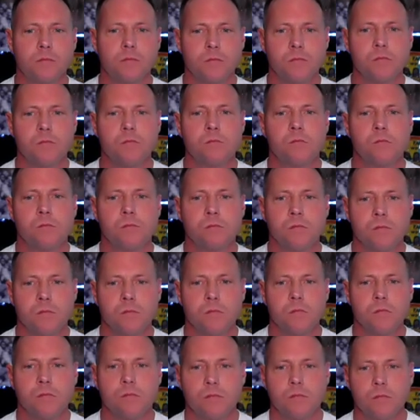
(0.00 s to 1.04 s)

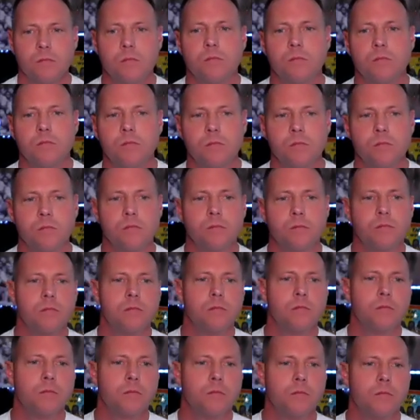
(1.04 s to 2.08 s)

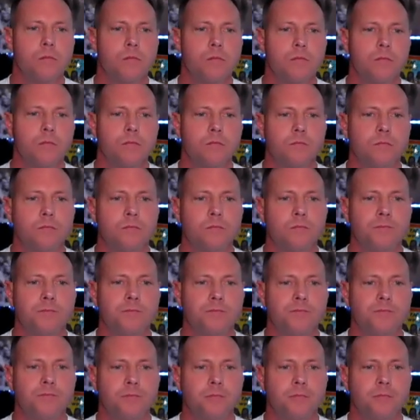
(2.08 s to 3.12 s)

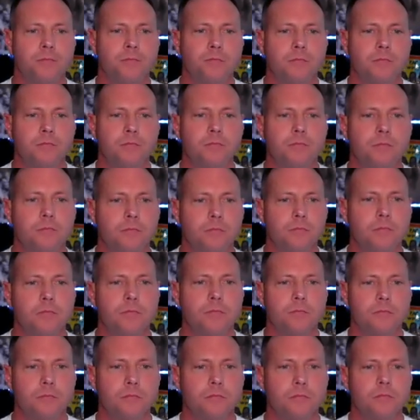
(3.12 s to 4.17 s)

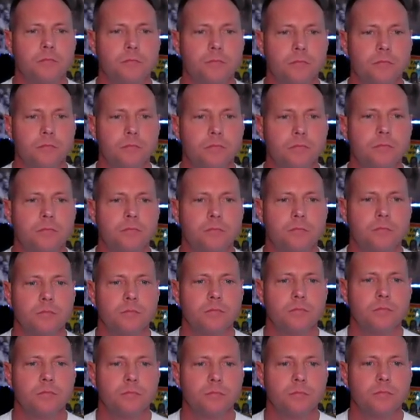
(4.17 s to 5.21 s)

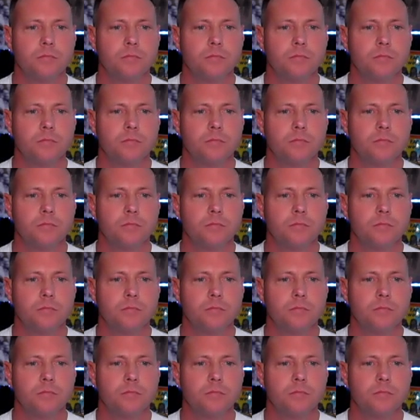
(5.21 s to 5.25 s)
(not speaking)